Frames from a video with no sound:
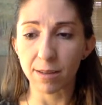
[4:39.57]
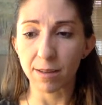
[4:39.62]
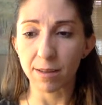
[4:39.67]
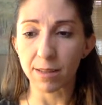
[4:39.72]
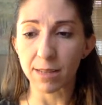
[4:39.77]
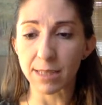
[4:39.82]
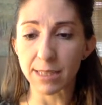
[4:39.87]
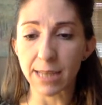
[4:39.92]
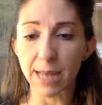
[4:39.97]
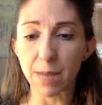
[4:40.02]

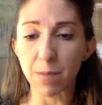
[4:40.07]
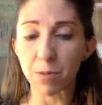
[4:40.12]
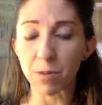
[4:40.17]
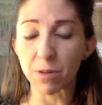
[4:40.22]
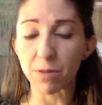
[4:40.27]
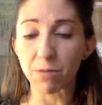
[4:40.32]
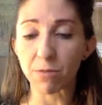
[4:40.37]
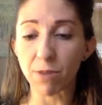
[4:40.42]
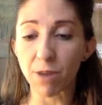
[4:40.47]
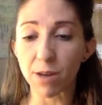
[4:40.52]
the table
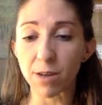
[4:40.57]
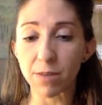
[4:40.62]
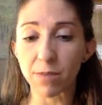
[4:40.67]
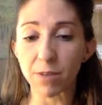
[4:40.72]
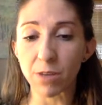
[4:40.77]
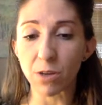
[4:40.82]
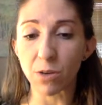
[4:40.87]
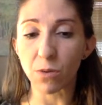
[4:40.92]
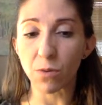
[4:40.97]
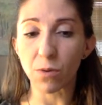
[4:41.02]
in front of
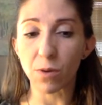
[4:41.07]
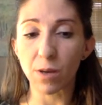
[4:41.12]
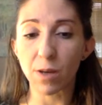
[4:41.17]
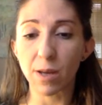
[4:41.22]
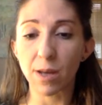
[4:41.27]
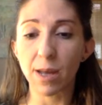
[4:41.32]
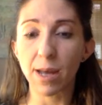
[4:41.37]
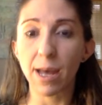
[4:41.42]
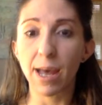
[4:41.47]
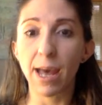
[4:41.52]
you,
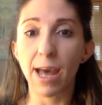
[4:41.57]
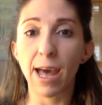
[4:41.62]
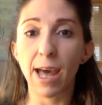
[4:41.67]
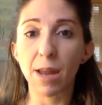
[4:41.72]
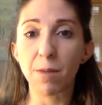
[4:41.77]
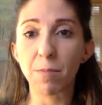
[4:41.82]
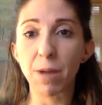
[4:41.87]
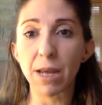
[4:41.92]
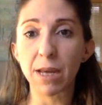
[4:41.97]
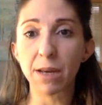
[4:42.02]

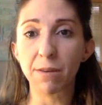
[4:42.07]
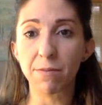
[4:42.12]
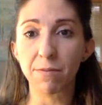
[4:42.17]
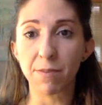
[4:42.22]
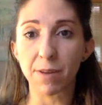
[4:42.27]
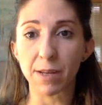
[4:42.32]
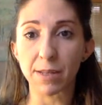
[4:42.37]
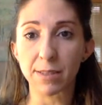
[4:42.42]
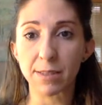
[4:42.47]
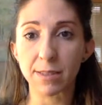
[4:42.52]
and make a
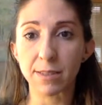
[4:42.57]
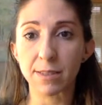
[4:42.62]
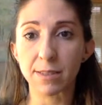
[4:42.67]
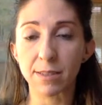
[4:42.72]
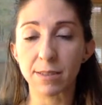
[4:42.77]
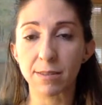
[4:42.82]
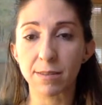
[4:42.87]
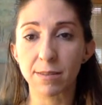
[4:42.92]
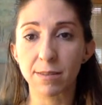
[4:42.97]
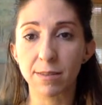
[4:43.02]

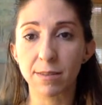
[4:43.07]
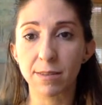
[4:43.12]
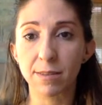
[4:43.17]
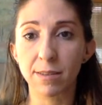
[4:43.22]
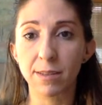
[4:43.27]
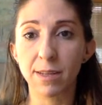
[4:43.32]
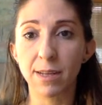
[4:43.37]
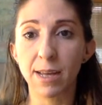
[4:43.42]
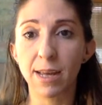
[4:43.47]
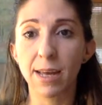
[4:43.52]
fist.
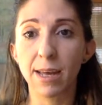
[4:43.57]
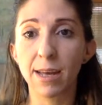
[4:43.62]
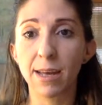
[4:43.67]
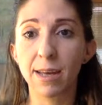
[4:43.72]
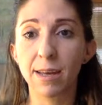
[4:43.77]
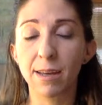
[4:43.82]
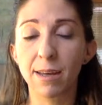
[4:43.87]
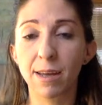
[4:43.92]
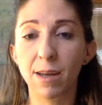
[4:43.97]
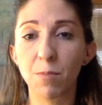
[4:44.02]

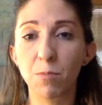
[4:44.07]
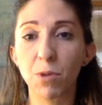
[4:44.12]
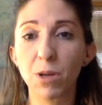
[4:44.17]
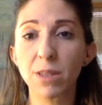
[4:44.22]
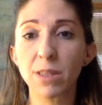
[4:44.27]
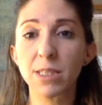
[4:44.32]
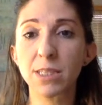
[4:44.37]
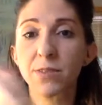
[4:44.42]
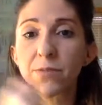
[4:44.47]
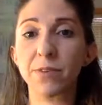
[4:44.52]
And
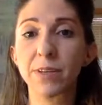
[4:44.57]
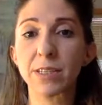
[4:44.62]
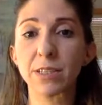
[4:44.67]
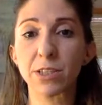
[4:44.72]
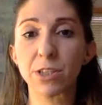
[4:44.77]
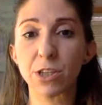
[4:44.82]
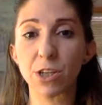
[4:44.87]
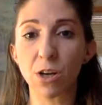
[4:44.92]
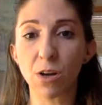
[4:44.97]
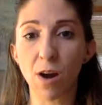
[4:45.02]
bring this
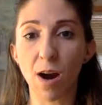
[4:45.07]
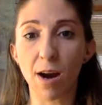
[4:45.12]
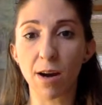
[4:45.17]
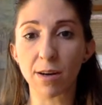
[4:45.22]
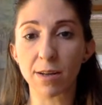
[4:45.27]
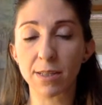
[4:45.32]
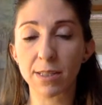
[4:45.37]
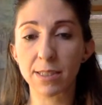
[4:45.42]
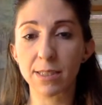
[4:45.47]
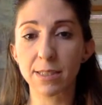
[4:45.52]
fist to your
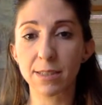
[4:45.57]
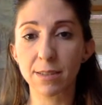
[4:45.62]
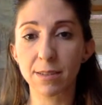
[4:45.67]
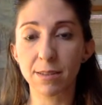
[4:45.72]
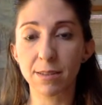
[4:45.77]
heart.